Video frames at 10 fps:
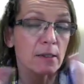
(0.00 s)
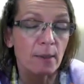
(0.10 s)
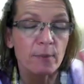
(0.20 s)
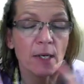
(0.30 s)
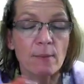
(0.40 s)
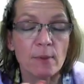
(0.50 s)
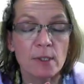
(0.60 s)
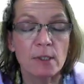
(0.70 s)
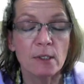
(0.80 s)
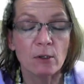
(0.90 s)
yeah, there are
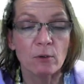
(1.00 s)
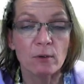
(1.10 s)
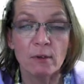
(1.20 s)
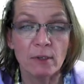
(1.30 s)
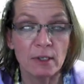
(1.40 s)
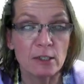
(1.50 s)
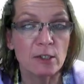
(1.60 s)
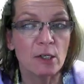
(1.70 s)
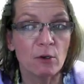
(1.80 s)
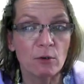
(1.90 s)
sometimes, you
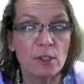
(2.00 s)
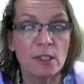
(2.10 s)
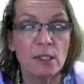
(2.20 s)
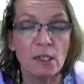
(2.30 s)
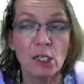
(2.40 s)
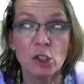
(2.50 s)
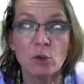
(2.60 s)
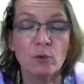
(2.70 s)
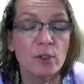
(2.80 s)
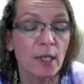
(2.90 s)
know, the
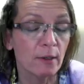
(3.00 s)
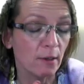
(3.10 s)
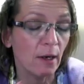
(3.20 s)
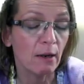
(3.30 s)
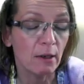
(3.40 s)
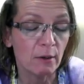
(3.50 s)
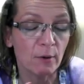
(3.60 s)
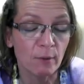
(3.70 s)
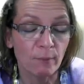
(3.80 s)
security issues that